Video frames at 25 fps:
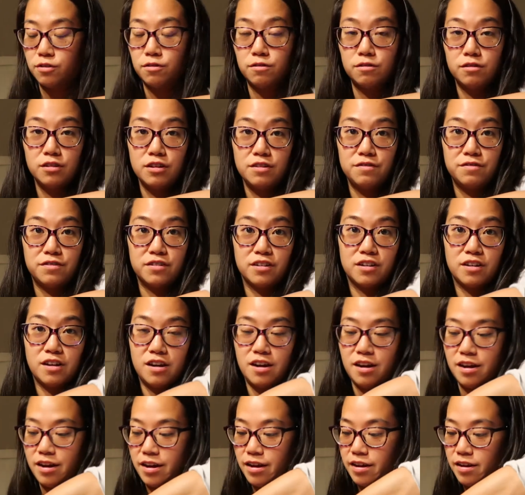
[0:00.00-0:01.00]
totally
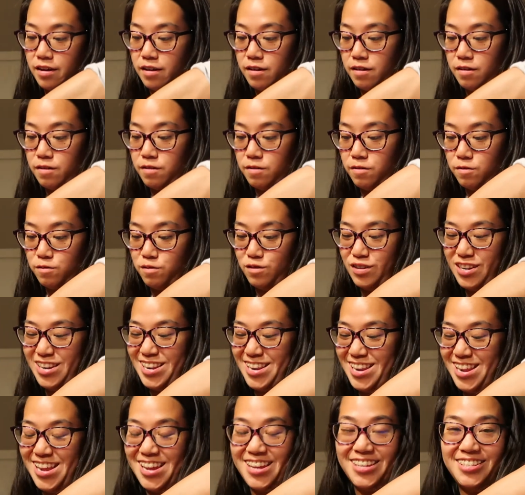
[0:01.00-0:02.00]
forgot how
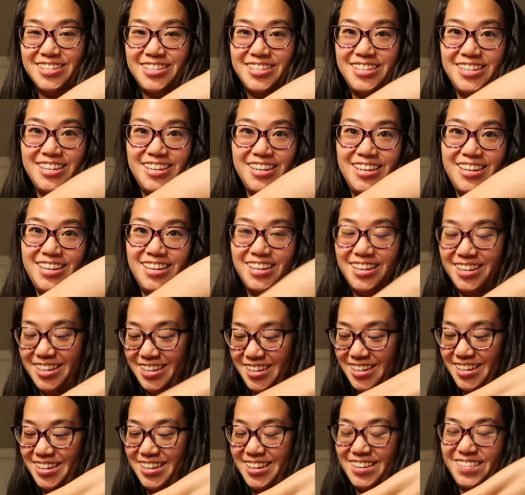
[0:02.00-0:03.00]
nasty
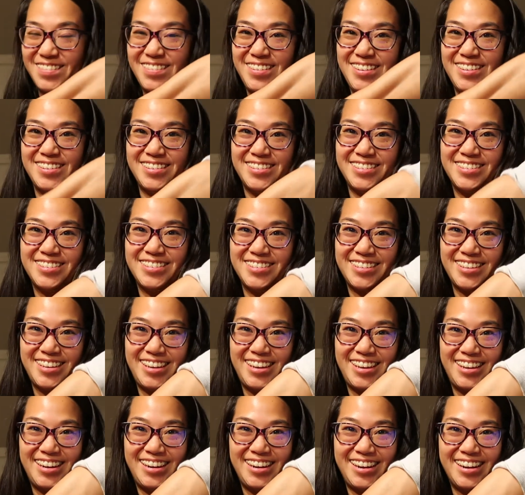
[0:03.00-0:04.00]
it feels
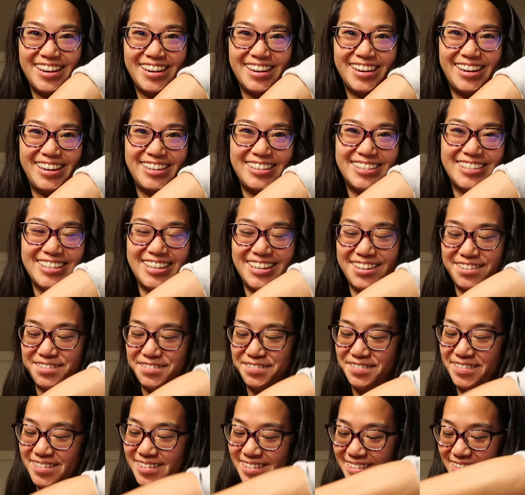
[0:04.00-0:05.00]
in here. It's like,
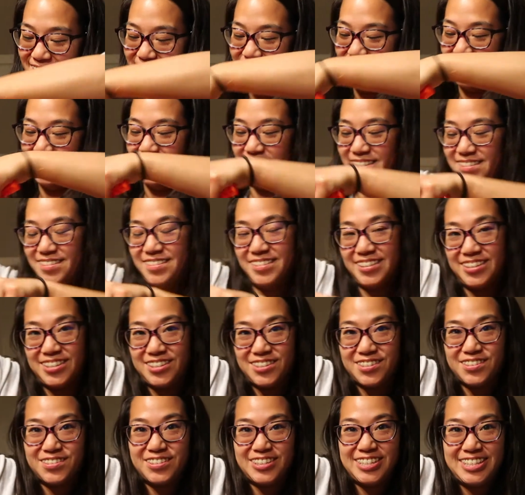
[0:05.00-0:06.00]
it's really
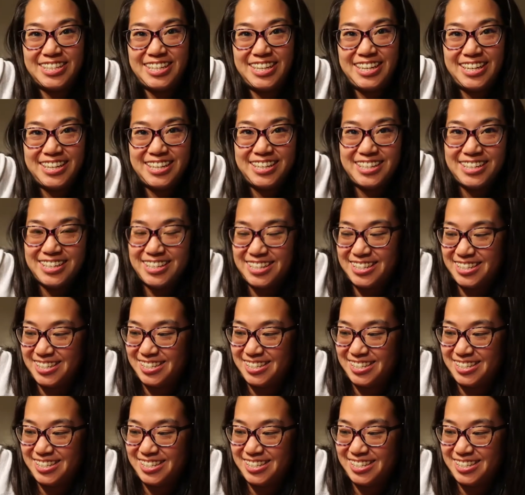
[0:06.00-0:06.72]
squishy and